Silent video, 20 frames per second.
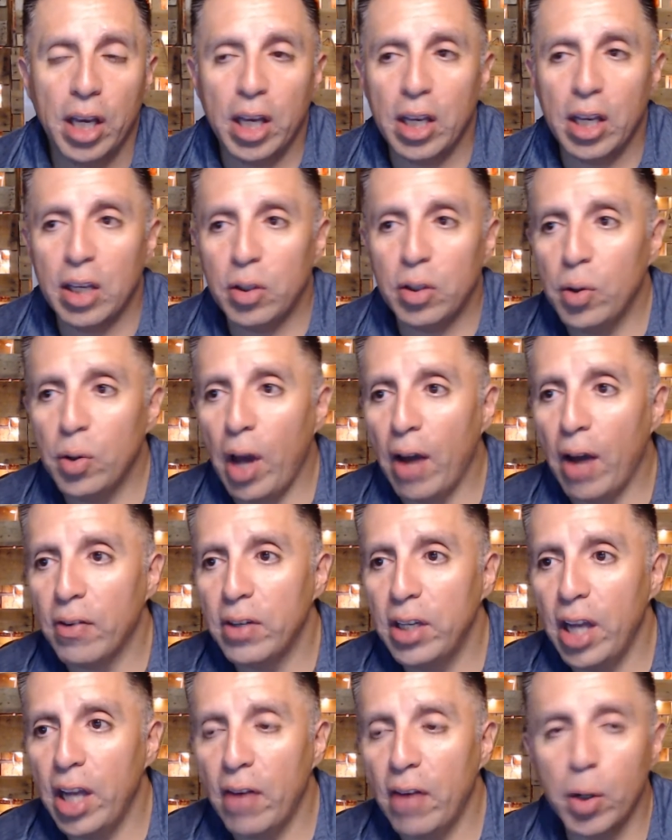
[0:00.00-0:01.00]
You have
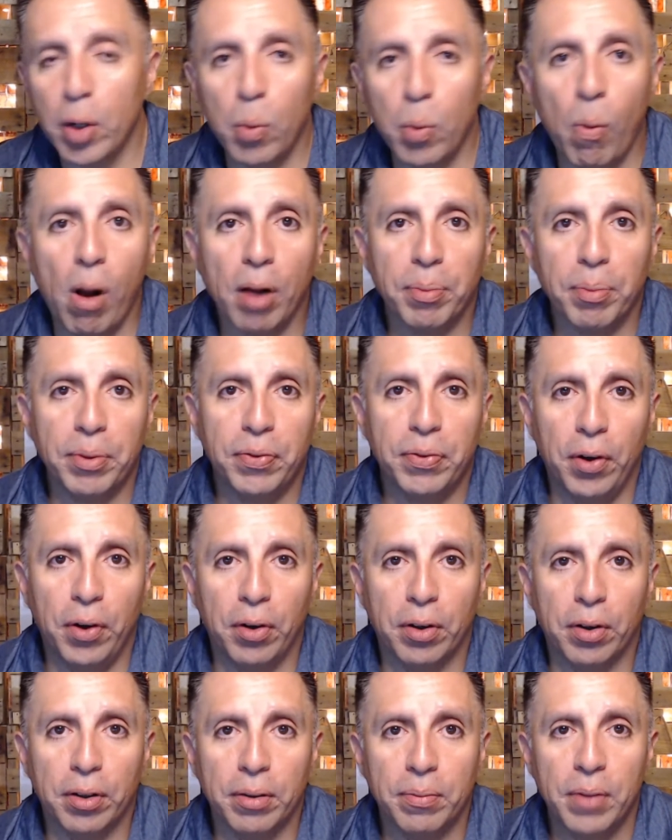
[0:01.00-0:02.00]
never walked
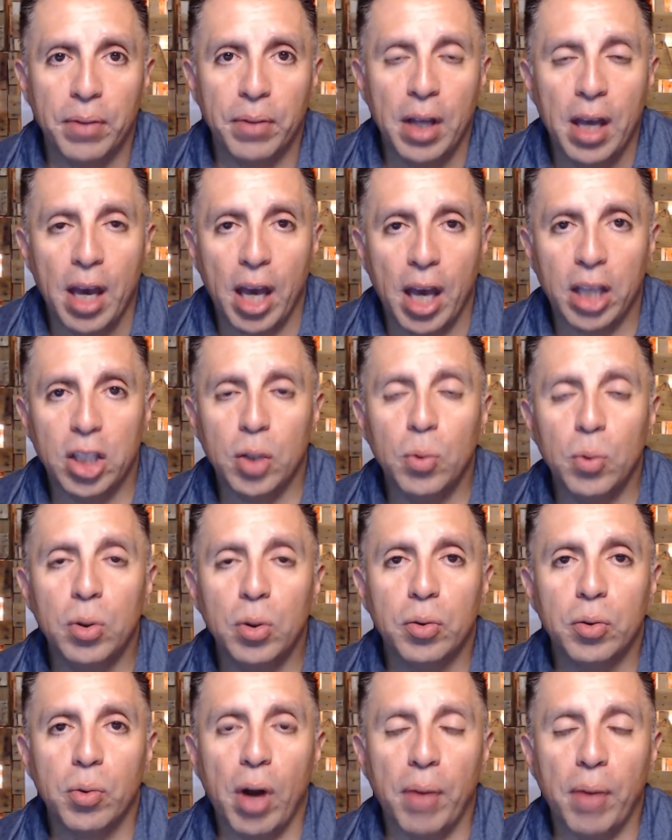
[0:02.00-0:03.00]
before, and you
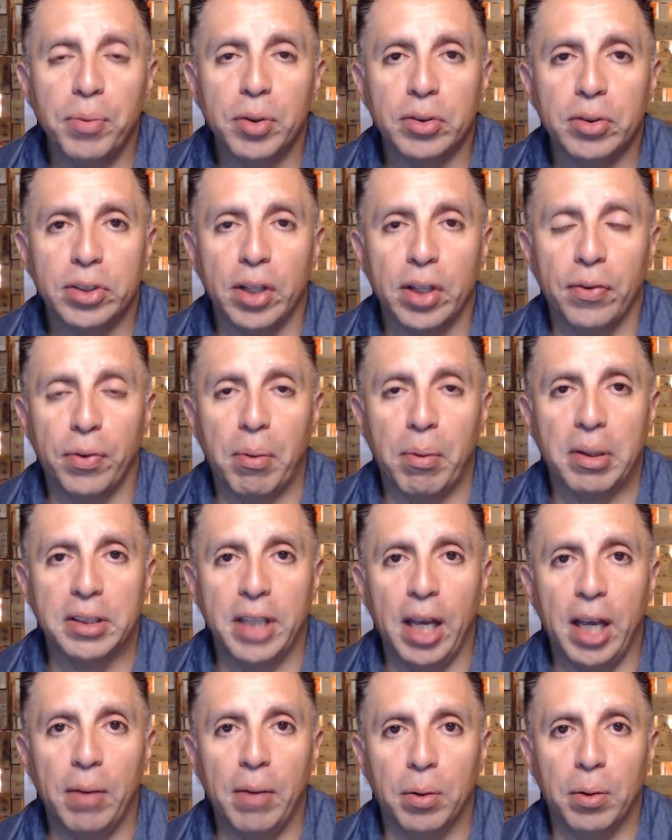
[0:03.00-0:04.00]
will grab yourself from a
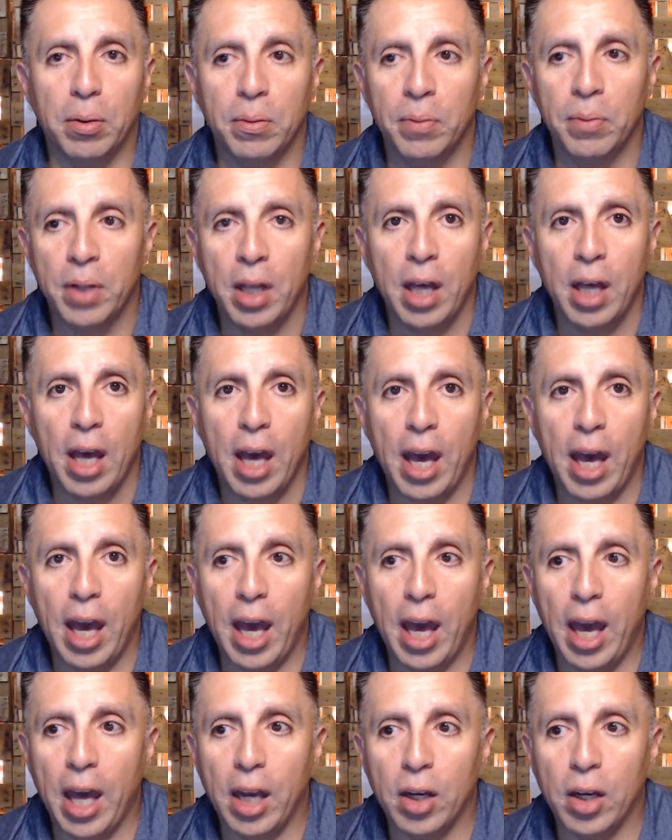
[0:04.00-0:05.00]
table
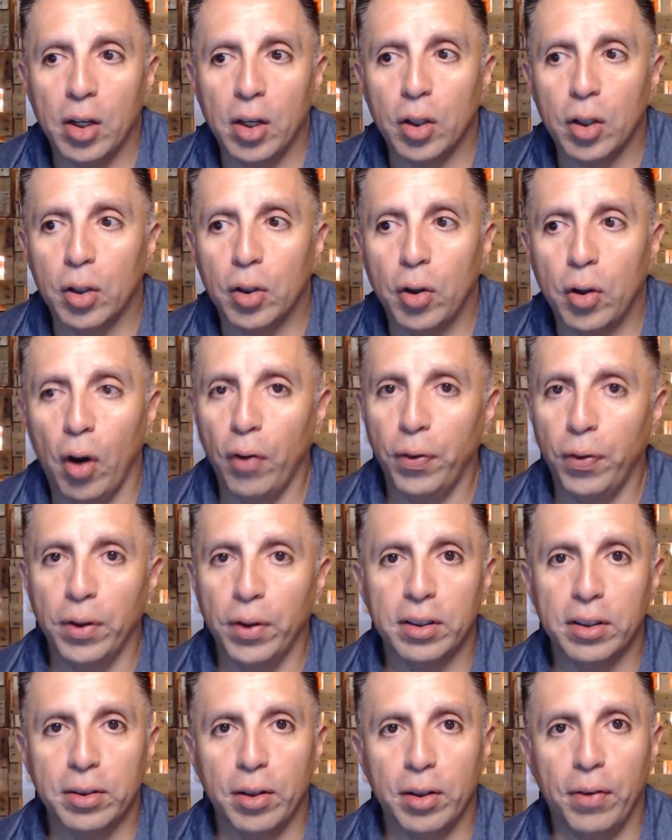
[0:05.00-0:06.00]
and go for
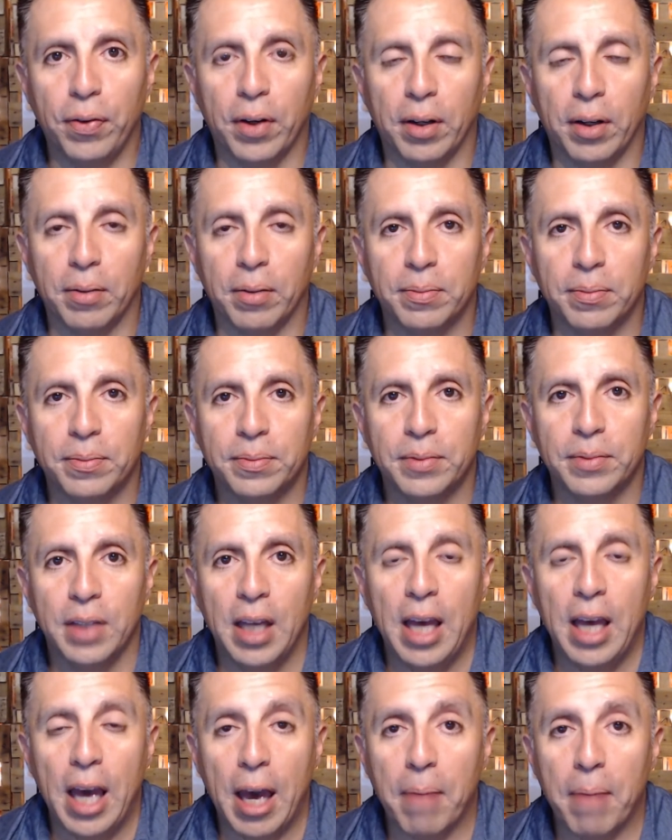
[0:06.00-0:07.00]
the sofa.
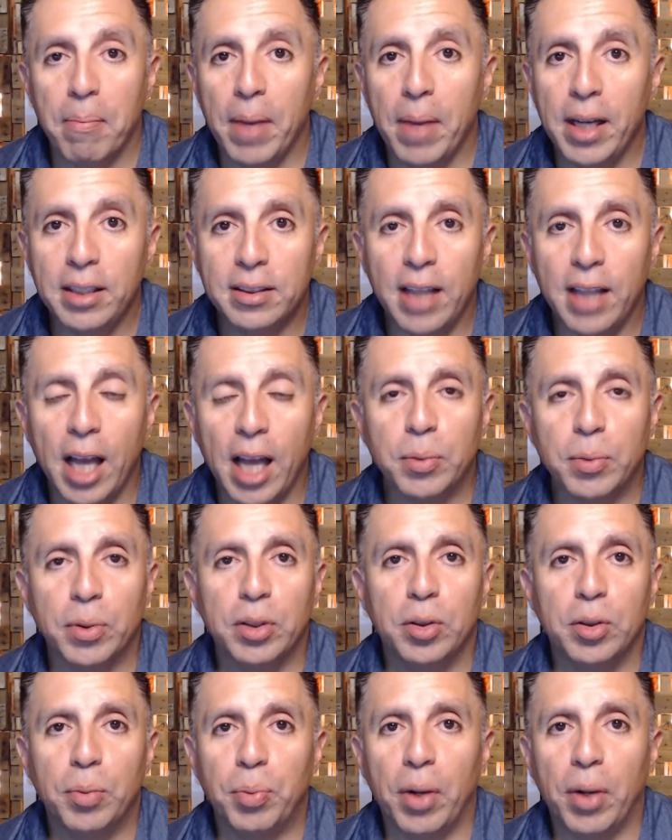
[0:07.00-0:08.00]
And many times
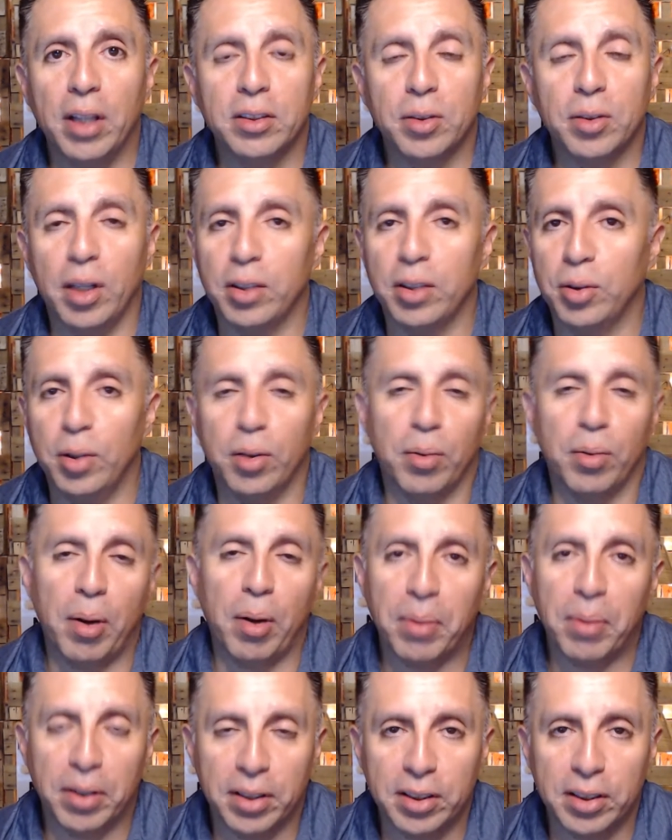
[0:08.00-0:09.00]
when you probably try, you don't
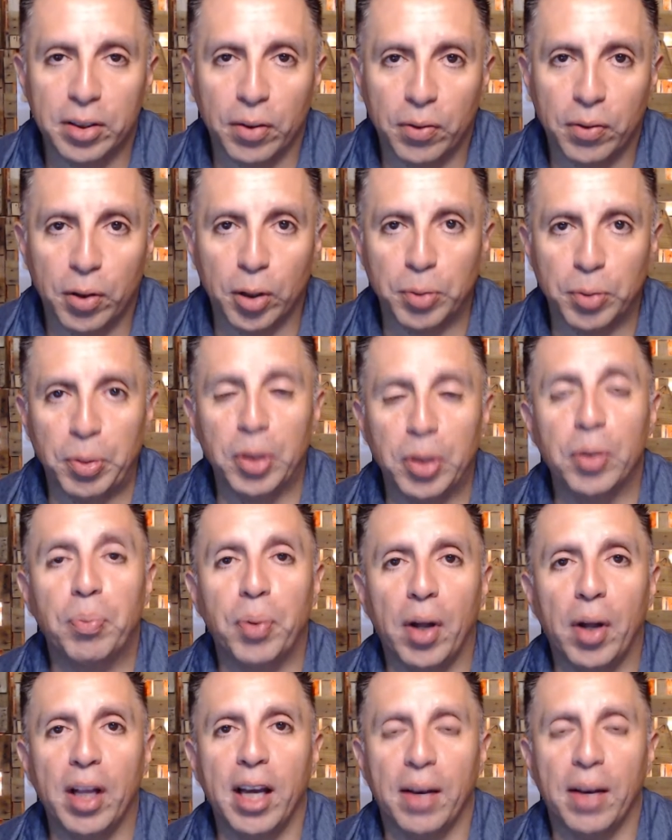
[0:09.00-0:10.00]
remember this, of course, but you
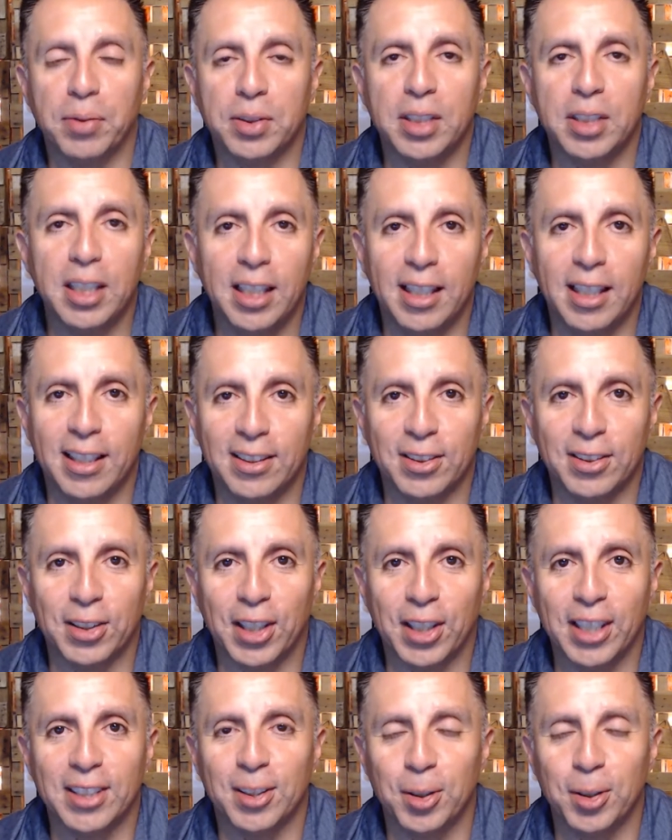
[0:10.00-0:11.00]
probably have seen little
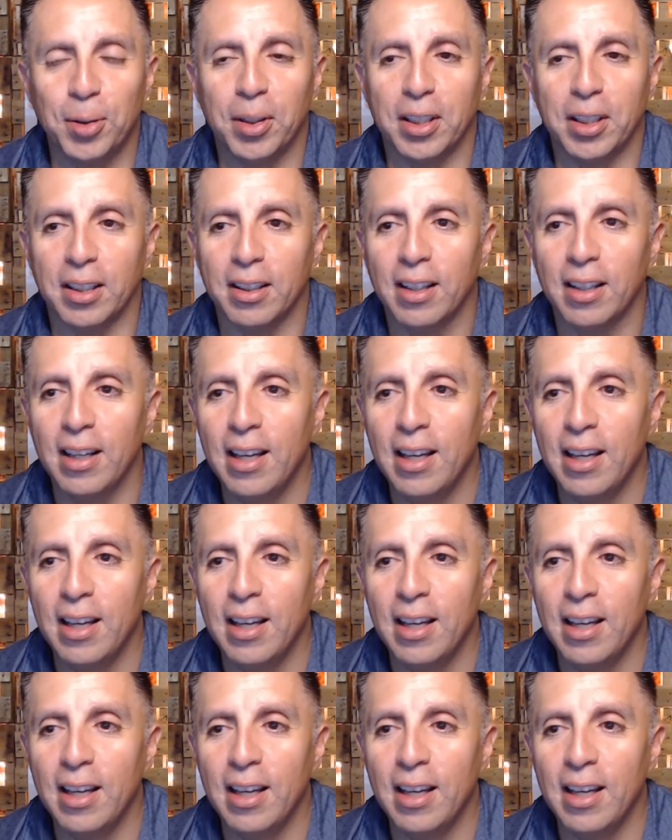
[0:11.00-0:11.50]
kids doing it.